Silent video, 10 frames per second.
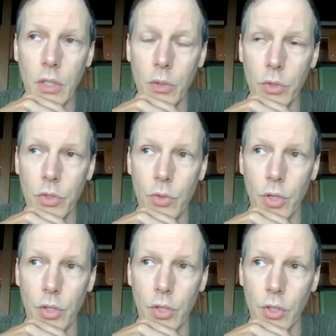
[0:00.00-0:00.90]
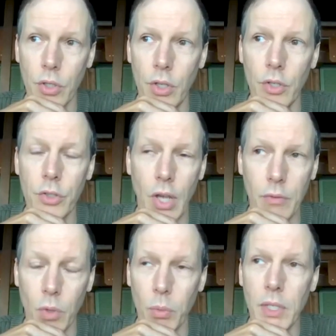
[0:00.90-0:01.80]
use traditional
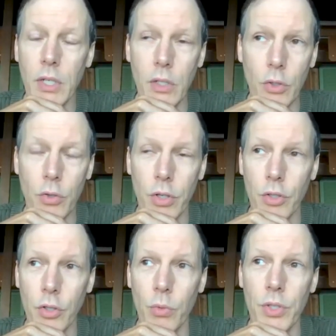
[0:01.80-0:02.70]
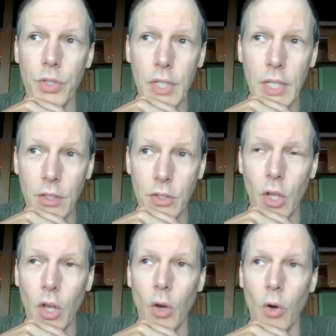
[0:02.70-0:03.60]
software. We didn't use traditional
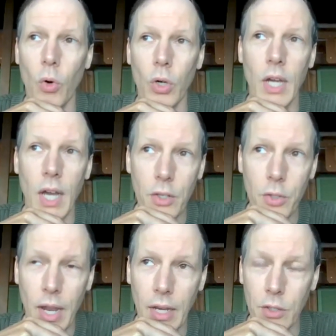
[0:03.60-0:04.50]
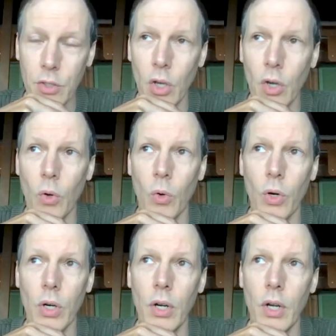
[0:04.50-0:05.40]
receipts or contracts
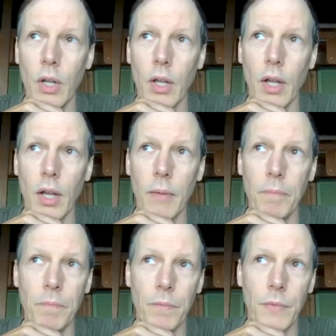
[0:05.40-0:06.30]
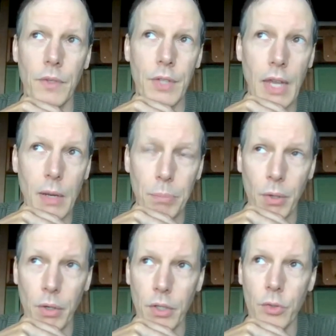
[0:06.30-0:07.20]
or sign-up
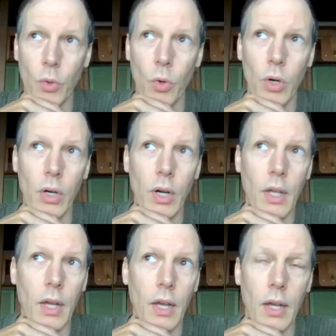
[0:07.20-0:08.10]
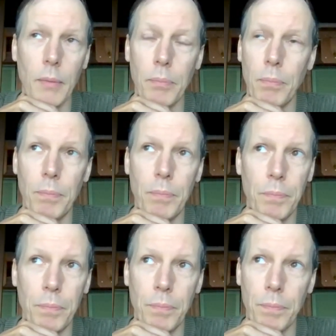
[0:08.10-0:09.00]
periods or
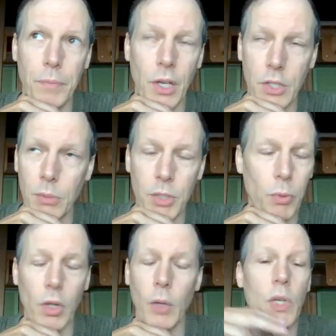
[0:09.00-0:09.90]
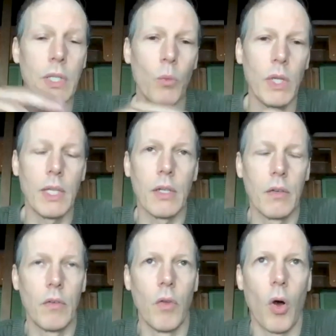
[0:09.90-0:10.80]
customer support. Like we
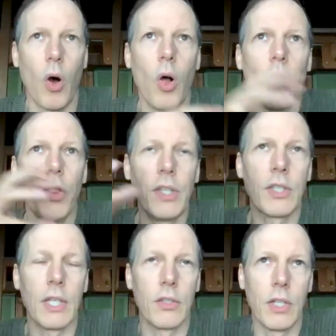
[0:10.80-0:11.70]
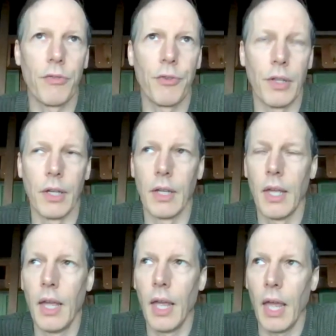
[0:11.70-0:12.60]
did all these things differently.
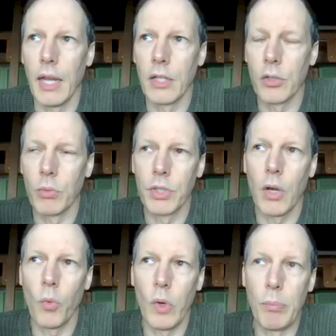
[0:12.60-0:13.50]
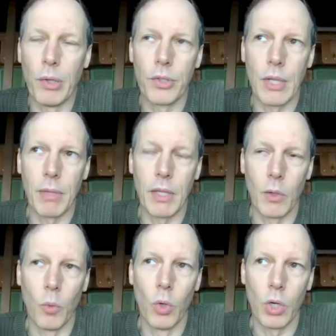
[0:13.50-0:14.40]
And as a result, we built something
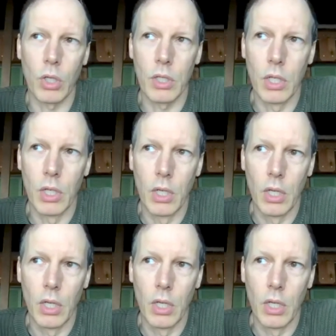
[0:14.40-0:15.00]
that worked